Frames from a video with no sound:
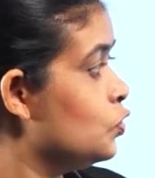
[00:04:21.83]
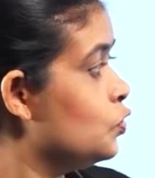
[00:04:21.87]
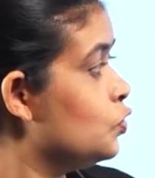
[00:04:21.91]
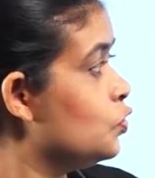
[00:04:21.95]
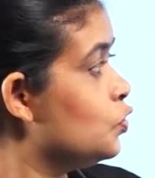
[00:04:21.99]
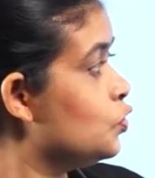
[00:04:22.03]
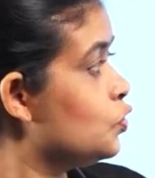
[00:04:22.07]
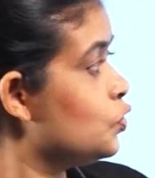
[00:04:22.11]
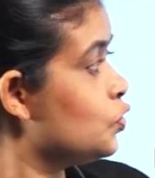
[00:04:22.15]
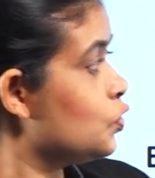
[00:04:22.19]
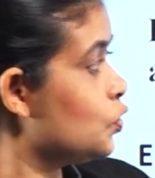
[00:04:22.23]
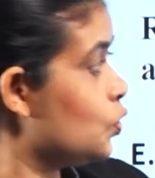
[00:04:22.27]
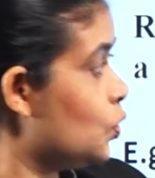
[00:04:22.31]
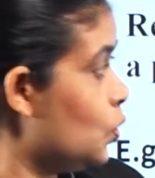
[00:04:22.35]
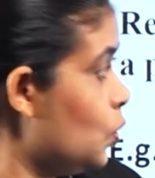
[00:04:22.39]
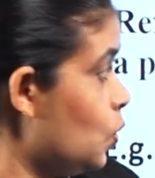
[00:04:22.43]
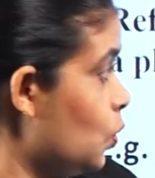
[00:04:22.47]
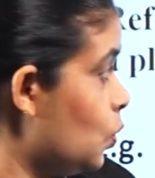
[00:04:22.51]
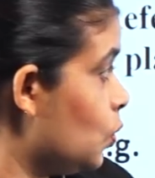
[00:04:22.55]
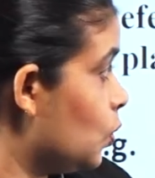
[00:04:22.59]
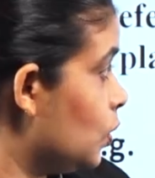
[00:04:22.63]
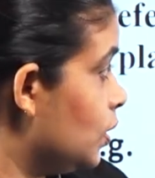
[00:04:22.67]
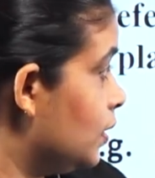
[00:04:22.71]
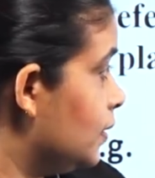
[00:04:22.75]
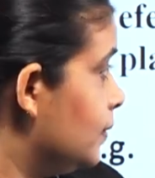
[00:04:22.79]

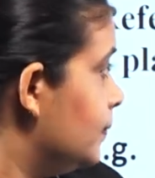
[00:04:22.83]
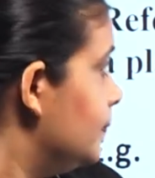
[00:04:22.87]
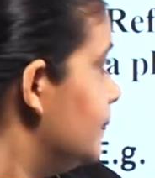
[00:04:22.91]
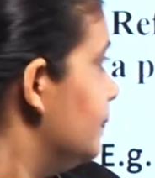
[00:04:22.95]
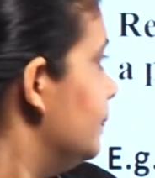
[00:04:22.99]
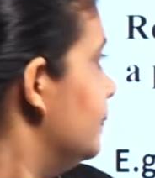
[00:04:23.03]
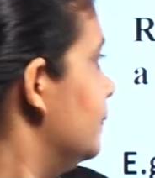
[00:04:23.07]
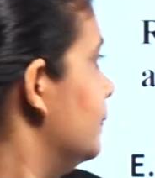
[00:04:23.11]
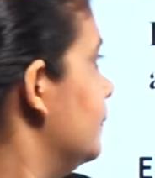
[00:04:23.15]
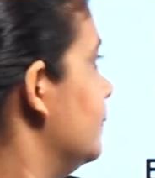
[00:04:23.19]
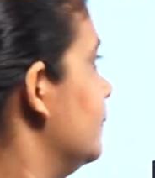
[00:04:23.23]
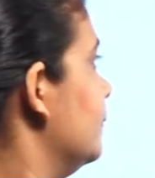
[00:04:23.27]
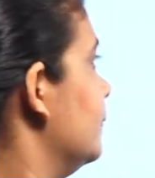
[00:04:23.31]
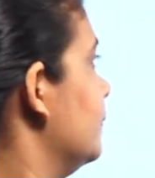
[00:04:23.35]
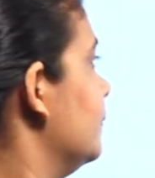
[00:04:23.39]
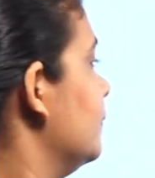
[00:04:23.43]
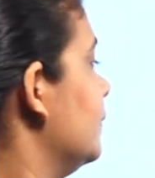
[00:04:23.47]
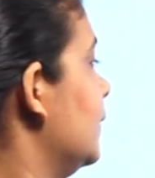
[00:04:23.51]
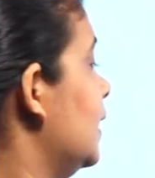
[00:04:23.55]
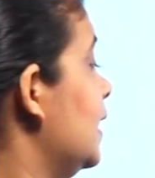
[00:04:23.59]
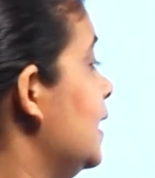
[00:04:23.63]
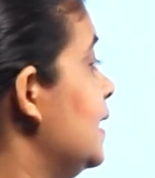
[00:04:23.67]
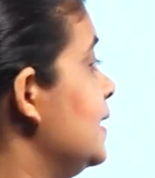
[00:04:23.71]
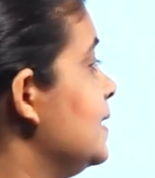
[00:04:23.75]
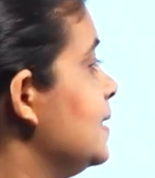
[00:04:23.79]
School
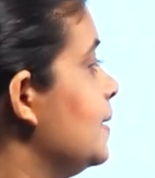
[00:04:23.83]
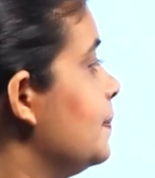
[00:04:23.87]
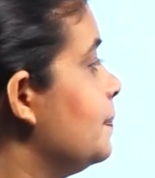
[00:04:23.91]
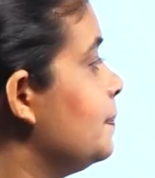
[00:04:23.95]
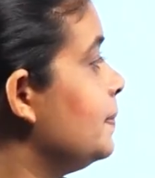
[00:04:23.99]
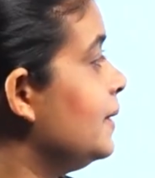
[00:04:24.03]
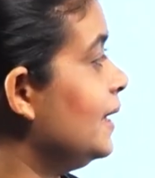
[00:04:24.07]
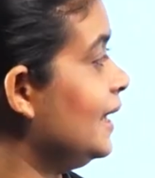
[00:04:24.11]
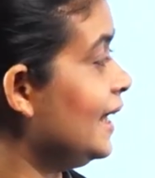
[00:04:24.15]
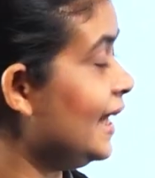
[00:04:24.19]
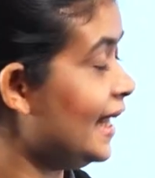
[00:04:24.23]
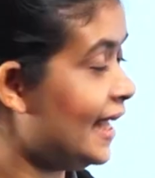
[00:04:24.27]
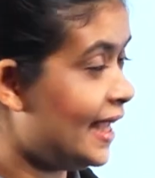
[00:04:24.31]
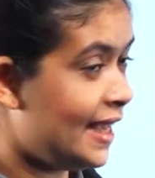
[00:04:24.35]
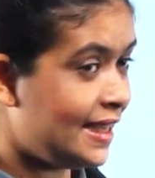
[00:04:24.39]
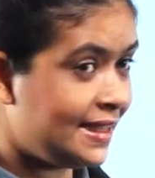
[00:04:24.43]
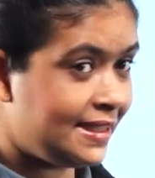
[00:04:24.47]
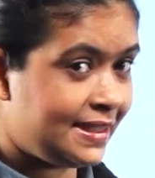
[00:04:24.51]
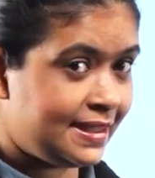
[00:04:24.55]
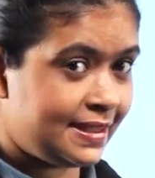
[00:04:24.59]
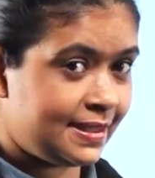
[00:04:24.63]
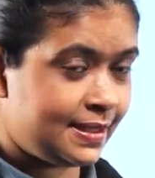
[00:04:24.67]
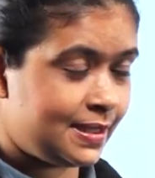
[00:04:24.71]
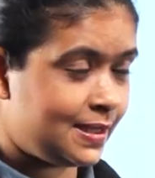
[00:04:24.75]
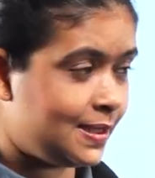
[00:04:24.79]
is a
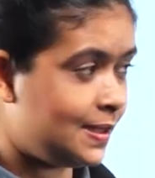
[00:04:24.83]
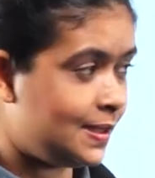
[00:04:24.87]
place.